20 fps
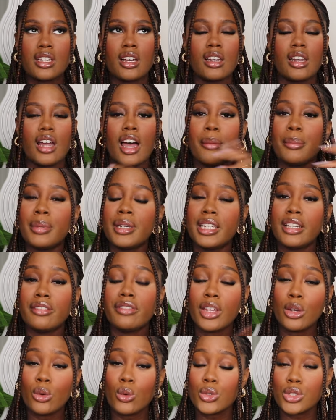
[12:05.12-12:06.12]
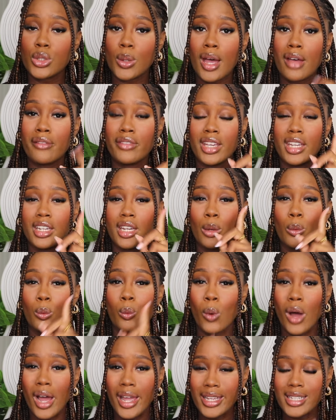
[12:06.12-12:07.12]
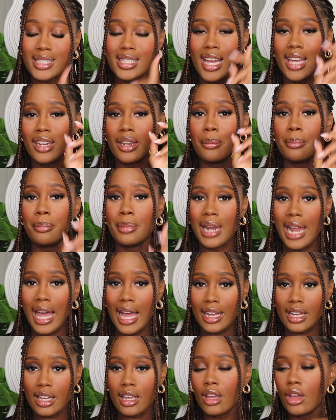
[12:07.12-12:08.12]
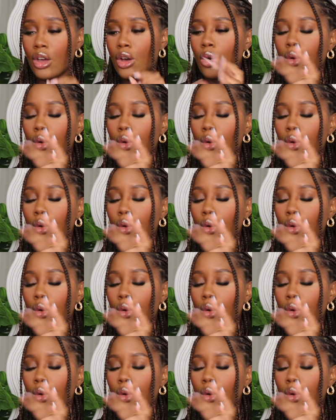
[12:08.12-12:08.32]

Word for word: color I believe they also have it in a white and a black